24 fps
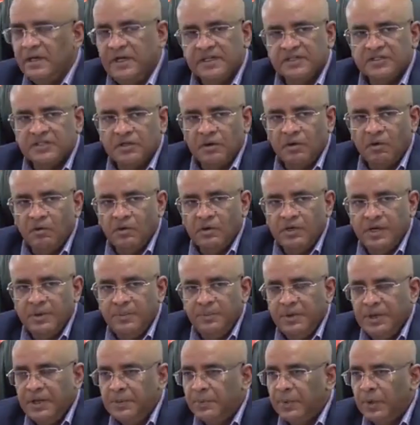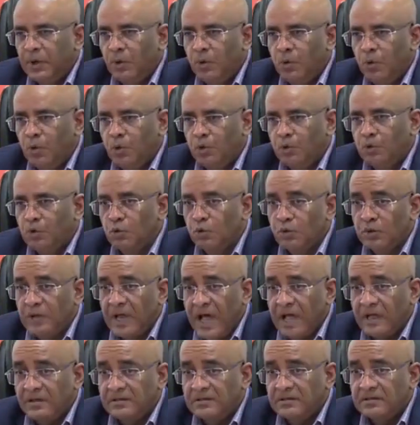It's only people who do
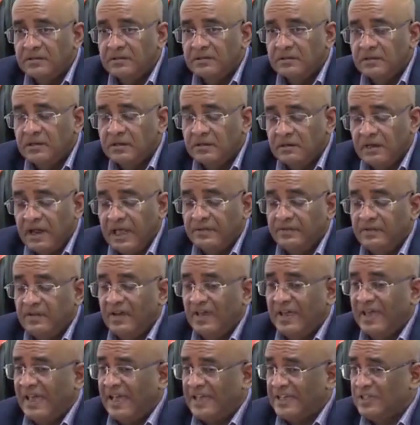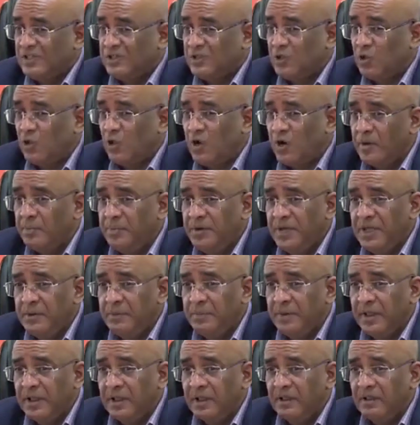that, like to extort
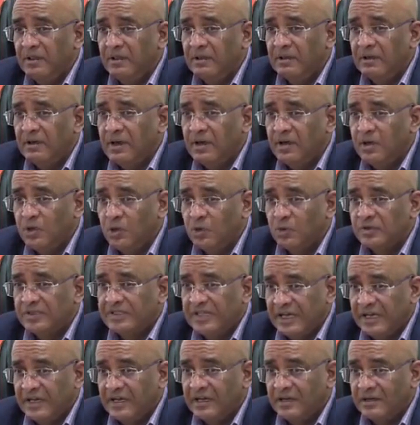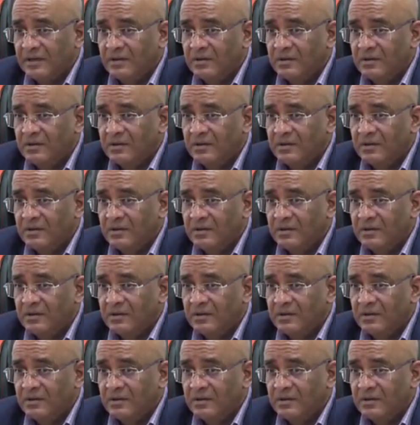people using,